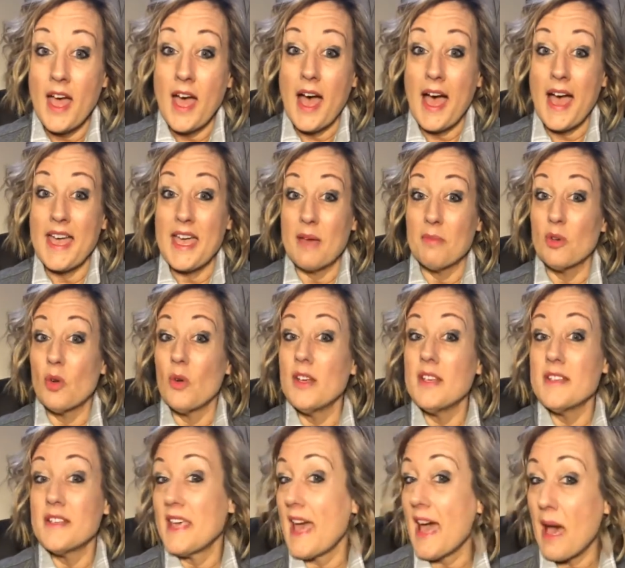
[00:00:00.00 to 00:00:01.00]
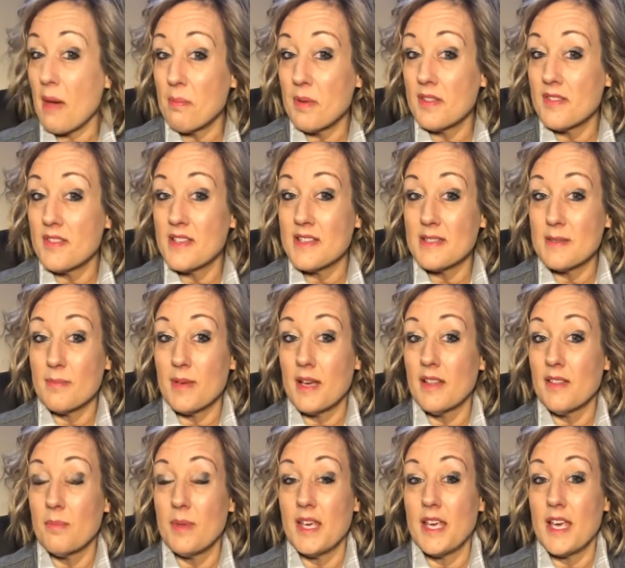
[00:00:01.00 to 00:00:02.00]
I am going to cap it this
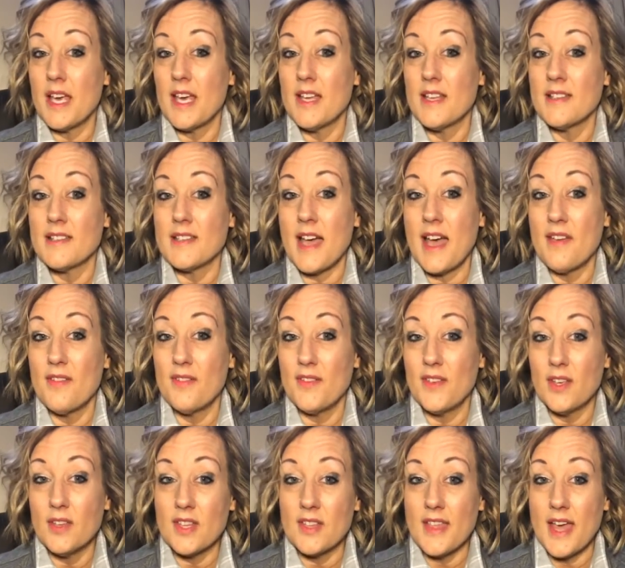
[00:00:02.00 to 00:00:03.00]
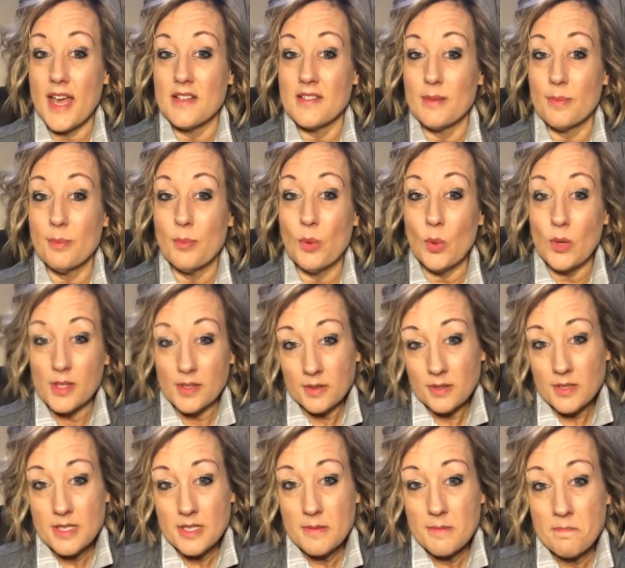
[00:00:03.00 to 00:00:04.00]
month because I feel that that is
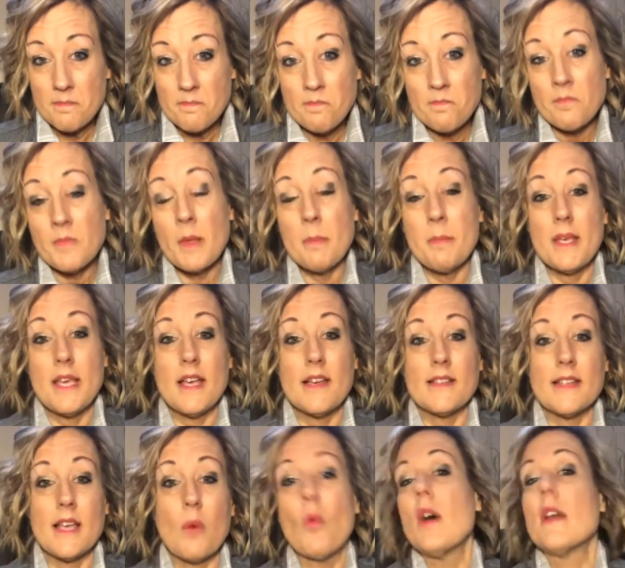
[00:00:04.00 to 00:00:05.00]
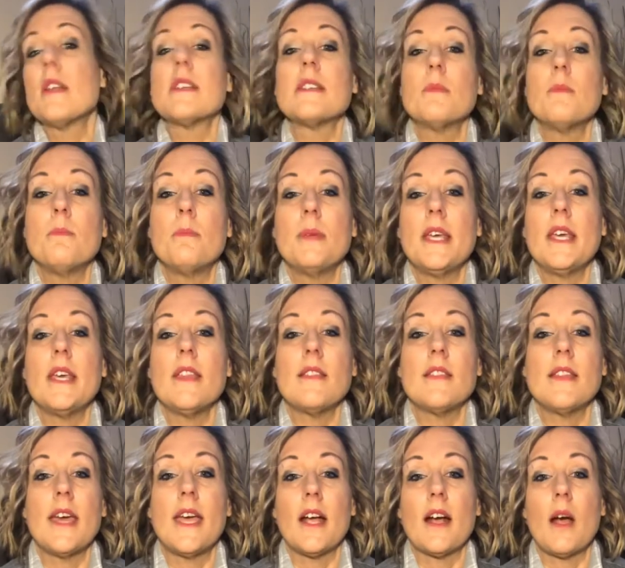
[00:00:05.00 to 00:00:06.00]
important, because I want to be
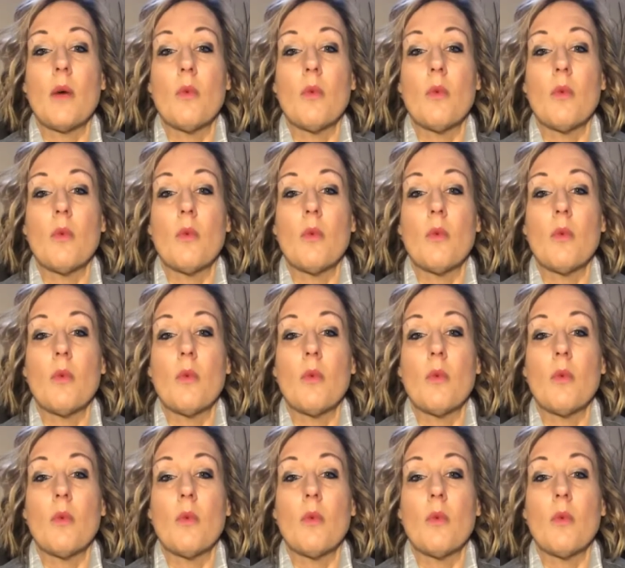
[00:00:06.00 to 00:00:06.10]
there.